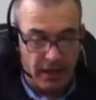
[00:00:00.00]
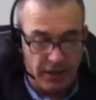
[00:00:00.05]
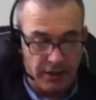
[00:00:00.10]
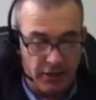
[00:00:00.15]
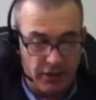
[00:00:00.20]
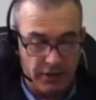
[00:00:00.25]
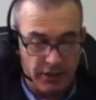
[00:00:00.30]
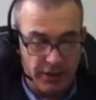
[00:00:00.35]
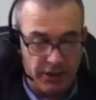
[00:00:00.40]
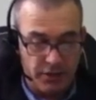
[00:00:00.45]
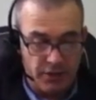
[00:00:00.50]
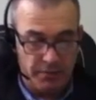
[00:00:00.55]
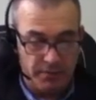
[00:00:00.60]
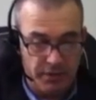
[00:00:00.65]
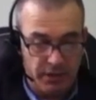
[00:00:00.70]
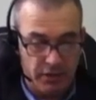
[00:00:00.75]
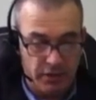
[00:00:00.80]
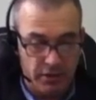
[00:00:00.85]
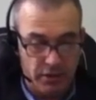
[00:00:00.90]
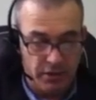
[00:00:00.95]
I got into
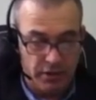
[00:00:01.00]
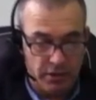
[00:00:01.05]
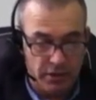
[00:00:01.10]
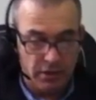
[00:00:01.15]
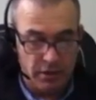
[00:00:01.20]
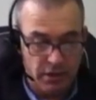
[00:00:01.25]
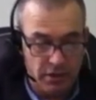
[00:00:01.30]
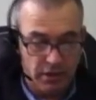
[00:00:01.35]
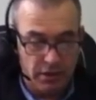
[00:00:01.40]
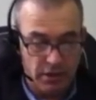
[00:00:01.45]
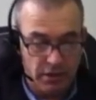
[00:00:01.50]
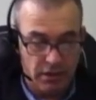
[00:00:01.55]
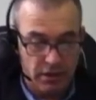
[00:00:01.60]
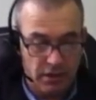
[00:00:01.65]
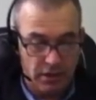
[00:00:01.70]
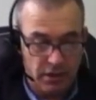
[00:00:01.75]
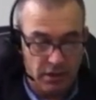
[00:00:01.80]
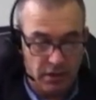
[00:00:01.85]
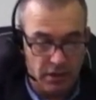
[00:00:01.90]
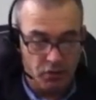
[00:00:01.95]
it because
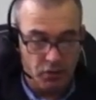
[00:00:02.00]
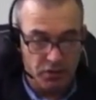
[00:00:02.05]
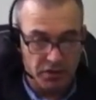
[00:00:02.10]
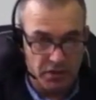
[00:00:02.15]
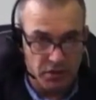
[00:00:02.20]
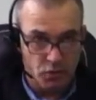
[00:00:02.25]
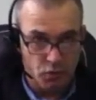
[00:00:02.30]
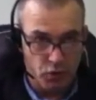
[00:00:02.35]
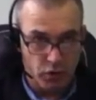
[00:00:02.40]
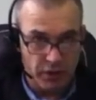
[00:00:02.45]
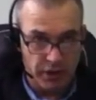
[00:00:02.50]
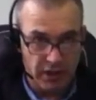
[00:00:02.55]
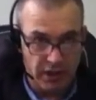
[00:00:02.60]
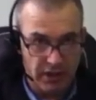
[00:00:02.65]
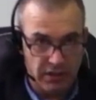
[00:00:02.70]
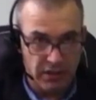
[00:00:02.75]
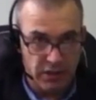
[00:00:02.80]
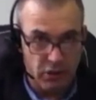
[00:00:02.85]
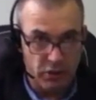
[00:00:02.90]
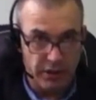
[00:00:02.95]
I wasn't
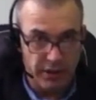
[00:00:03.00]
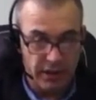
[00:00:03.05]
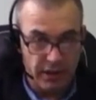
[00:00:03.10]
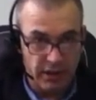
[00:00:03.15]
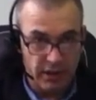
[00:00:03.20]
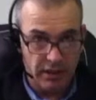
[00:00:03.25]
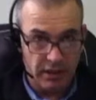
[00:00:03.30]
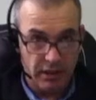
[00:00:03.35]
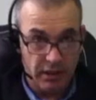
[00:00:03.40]
working as a lawyer,